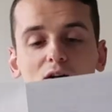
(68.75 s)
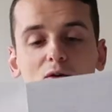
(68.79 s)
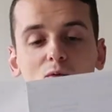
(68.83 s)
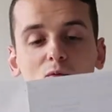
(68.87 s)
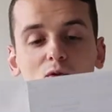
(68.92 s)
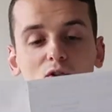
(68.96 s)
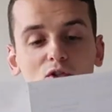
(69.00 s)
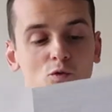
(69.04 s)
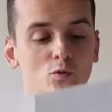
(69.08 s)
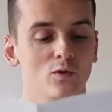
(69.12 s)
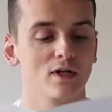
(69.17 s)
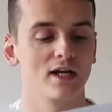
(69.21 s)

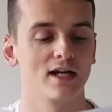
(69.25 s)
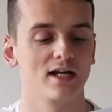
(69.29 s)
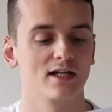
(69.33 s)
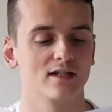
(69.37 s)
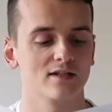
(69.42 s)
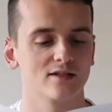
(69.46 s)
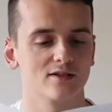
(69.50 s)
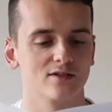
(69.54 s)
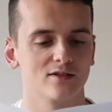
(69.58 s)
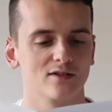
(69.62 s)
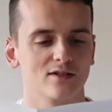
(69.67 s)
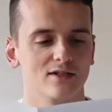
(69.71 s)
which we
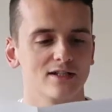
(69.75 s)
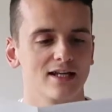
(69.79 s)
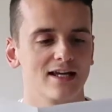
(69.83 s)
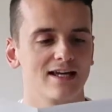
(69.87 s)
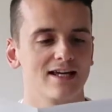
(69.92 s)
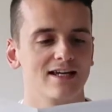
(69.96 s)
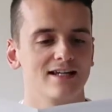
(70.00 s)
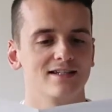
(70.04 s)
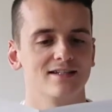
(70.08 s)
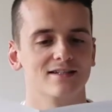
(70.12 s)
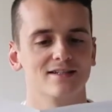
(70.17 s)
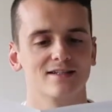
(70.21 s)
answered
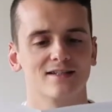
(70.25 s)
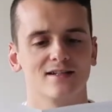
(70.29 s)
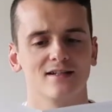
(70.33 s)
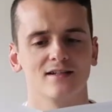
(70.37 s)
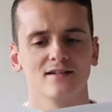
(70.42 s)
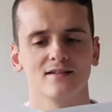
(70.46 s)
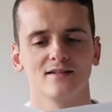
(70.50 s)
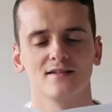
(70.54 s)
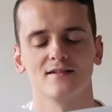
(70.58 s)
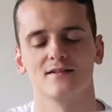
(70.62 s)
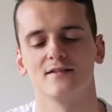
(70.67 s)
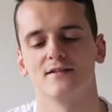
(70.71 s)
and
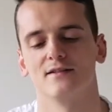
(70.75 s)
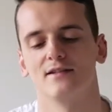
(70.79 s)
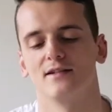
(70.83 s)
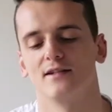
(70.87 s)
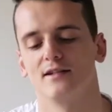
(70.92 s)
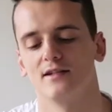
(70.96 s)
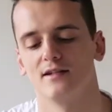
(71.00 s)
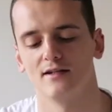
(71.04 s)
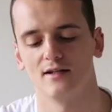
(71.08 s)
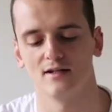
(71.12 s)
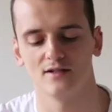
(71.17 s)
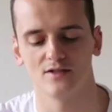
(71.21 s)
discussed,
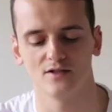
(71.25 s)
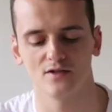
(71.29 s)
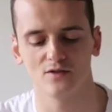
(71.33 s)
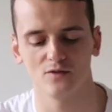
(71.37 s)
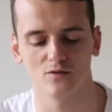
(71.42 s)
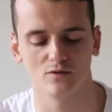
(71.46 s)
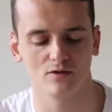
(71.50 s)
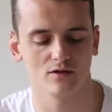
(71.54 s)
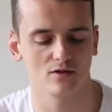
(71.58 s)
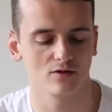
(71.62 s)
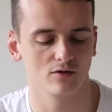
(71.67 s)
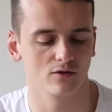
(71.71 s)
and I
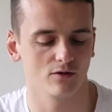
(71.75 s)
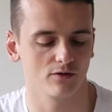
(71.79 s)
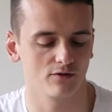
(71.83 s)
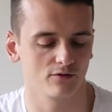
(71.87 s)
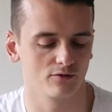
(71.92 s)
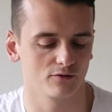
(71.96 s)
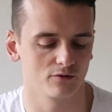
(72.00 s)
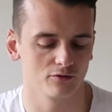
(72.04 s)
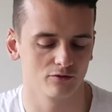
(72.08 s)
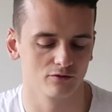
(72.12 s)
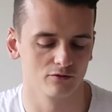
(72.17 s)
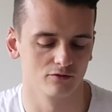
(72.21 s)
just want to go
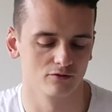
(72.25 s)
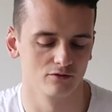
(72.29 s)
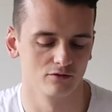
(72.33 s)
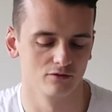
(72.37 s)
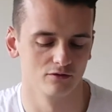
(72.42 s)
through